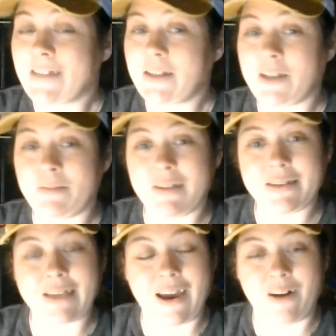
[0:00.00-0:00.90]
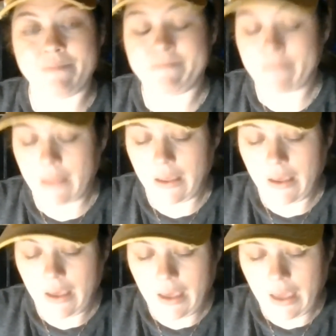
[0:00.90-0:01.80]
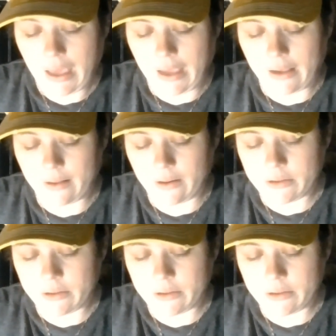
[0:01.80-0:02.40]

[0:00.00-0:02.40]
she missed out. And